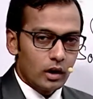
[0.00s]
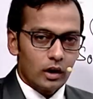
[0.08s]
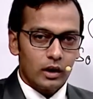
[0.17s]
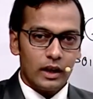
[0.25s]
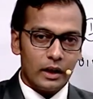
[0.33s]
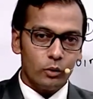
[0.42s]

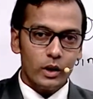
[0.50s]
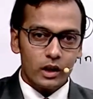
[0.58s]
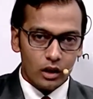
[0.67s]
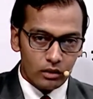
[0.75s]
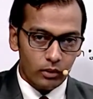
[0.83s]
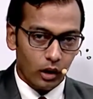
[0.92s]
can we
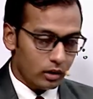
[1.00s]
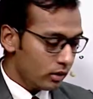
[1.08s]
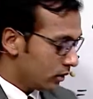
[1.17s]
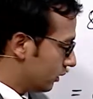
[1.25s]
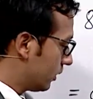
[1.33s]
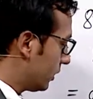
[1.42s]
convert
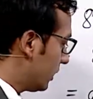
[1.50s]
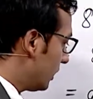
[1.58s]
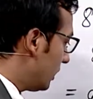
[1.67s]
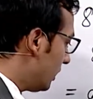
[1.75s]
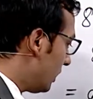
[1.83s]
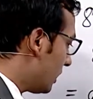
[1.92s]

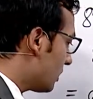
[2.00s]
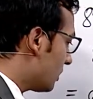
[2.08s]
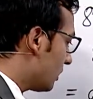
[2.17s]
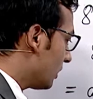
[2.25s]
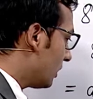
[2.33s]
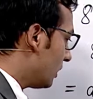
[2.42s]

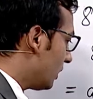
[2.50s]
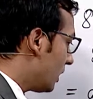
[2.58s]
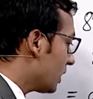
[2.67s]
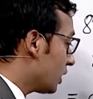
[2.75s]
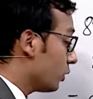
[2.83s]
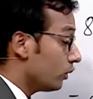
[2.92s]
8a
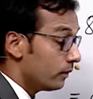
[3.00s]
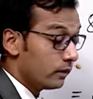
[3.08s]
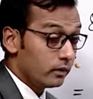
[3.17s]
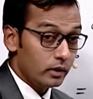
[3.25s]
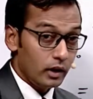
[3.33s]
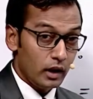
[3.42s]
cube
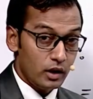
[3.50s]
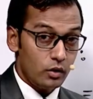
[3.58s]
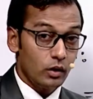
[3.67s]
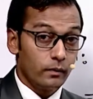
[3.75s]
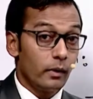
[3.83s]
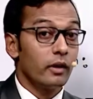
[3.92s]
into a
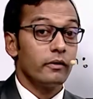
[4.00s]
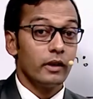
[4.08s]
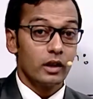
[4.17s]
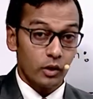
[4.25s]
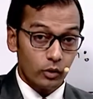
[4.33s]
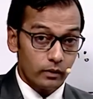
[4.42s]

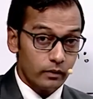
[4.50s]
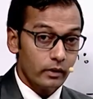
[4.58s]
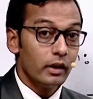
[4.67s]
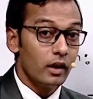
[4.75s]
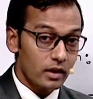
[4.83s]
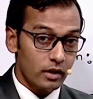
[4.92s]
perfect cube?
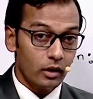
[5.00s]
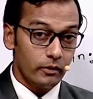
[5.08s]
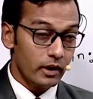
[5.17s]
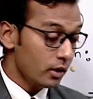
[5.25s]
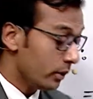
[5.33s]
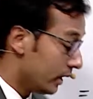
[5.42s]
Yes,
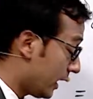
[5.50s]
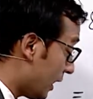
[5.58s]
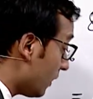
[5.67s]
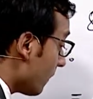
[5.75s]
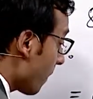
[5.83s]
obviously we can.